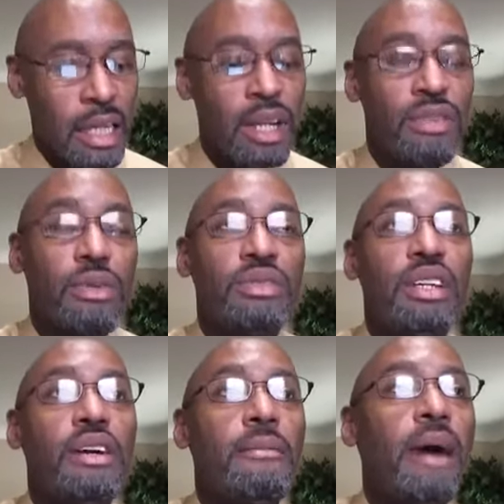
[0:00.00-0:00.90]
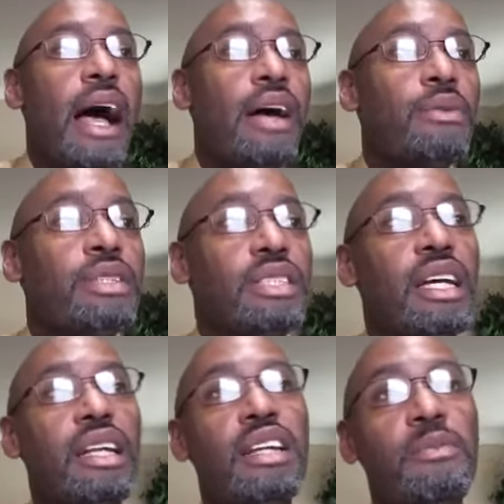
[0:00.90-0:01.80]
So Jeremiah was
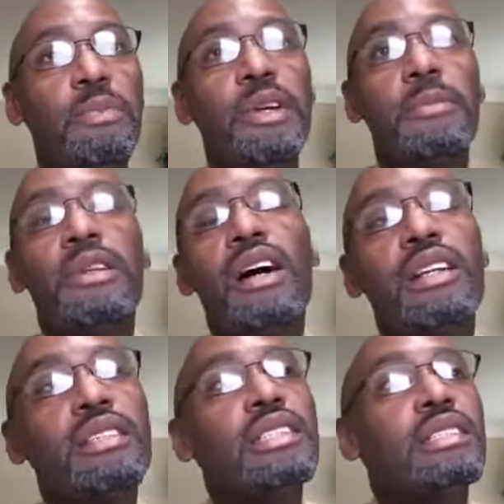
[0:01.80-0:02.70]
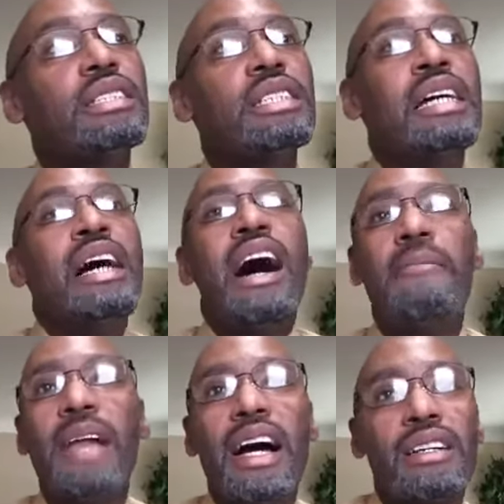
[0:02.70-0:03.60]
saying, These people aren't listening. I'm
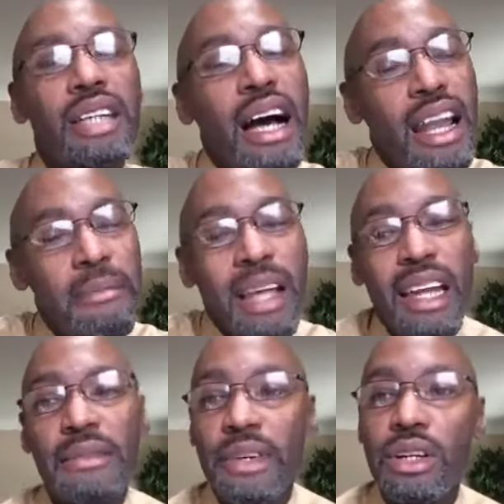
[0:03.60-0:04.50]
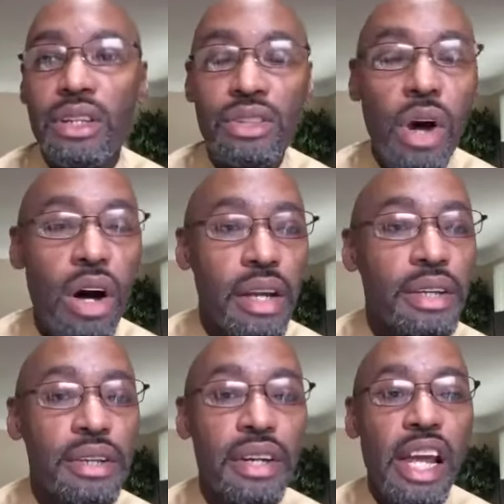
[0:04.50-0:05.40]
not, God, I'm not even going to talk in
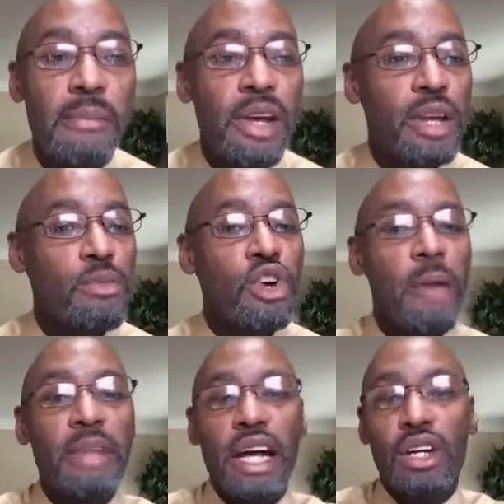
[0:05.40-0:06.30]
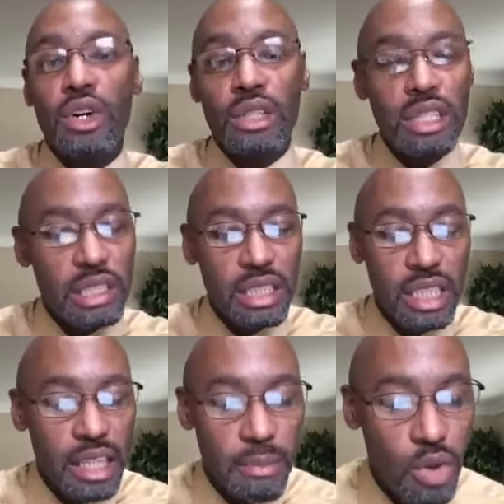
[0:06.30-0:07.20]
your name anymore. I'm not going to listen
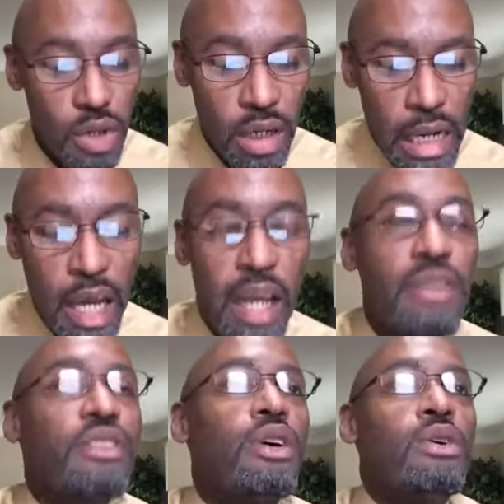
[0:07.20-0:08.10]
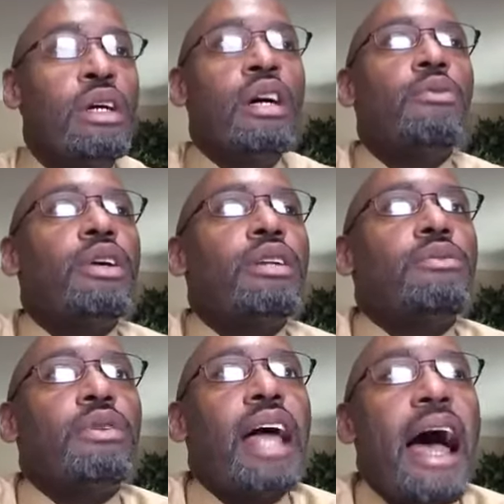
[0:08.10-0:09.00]
anymore. And so what,
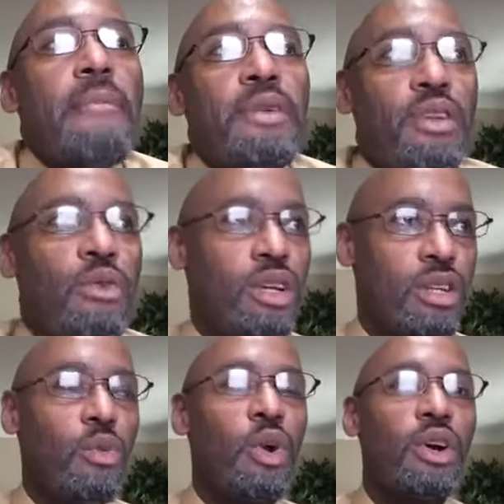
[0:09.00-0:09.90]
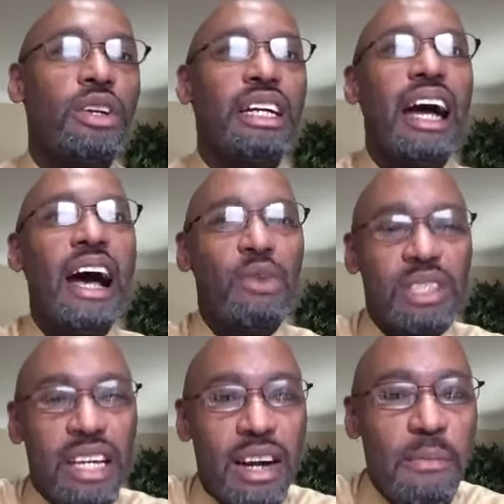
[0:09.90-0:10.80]
what happened? What the word of God was
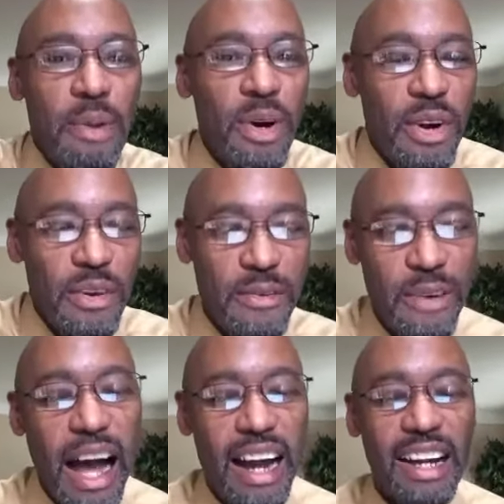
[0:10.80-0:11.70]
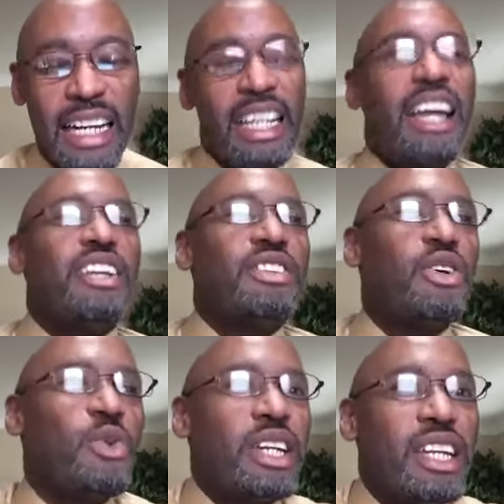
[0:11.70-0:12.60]
like a burning fire. And so
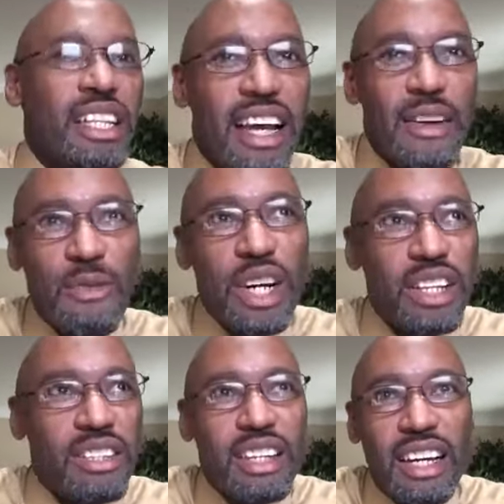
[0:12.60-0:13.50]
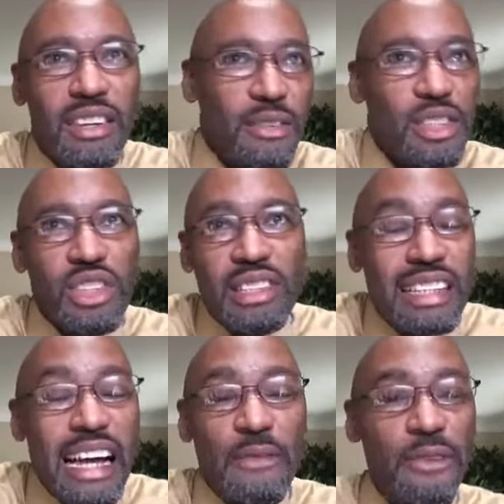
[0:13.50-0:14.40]
we get that phrase. It's like, just
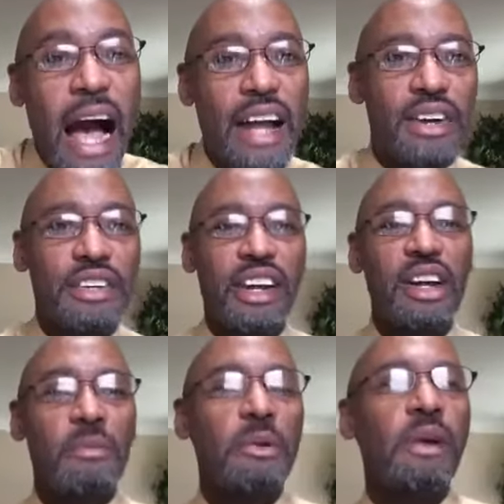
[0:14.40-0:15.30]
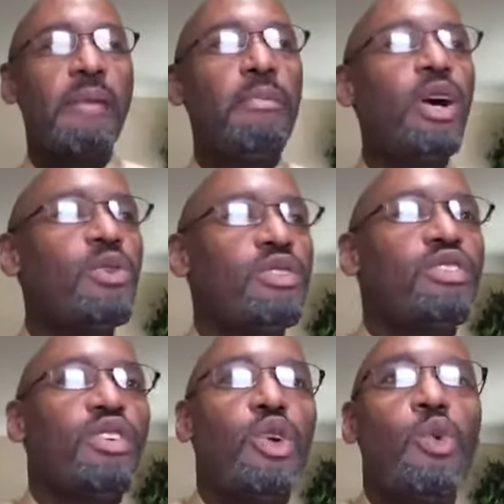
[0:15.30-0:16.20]
like fire shut up in my bones. And
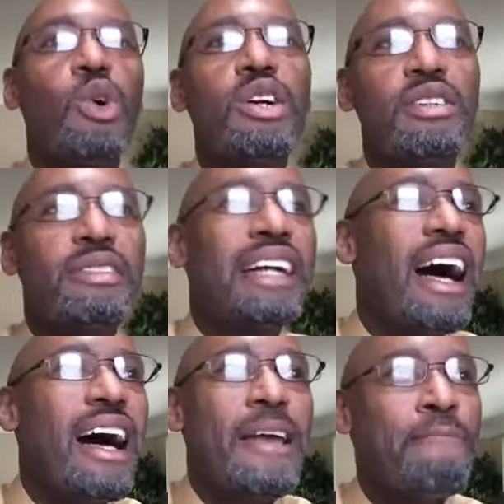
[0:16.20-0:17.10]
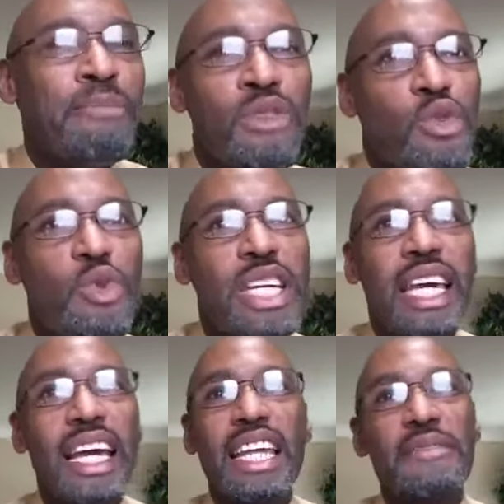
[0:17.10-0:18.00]
so the word of God we
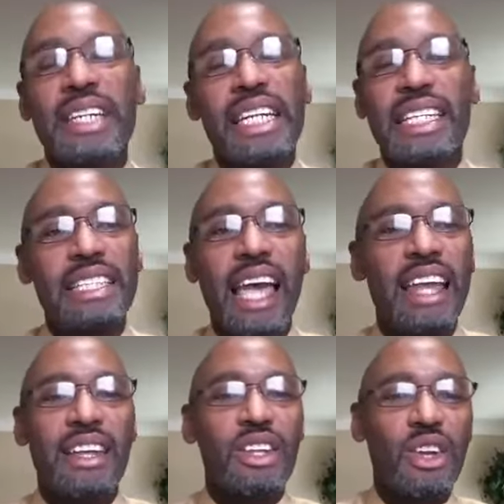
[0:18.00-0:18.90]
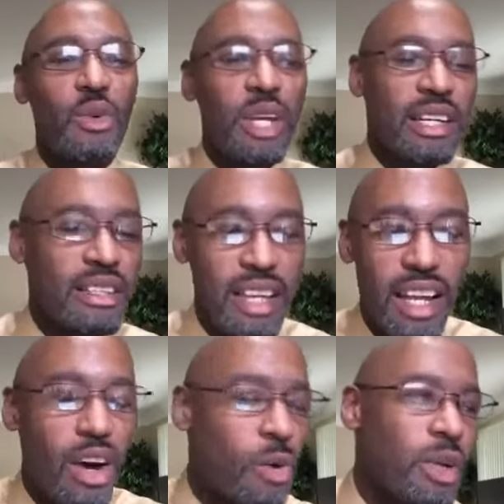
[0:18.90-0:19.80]
can't even contain it. You know, we can say,
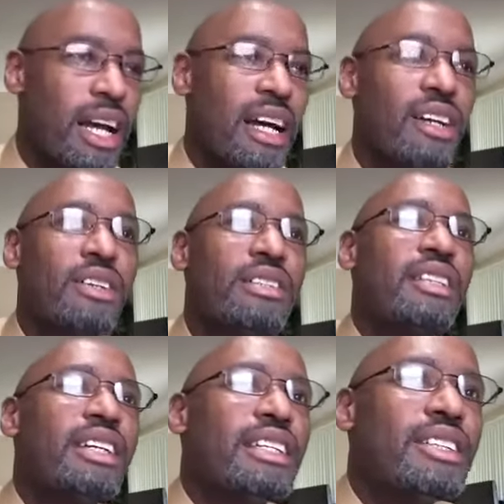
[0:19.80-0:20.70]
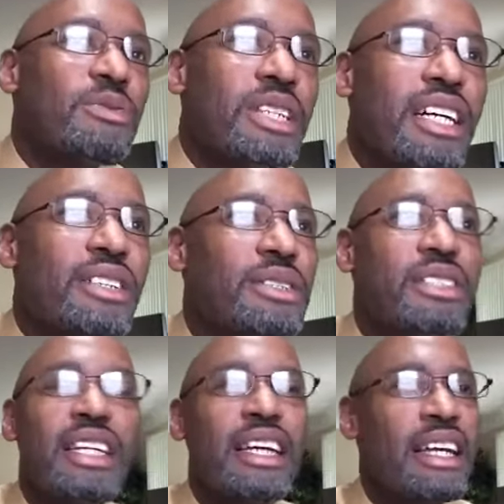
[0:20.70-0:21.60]
oh, we're not going to say this, we're not going to
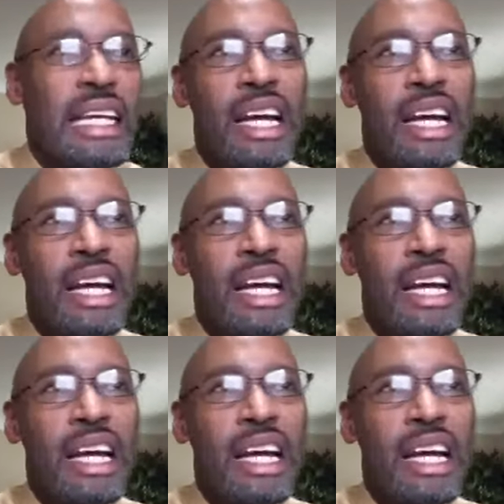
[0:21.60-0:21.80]
say that.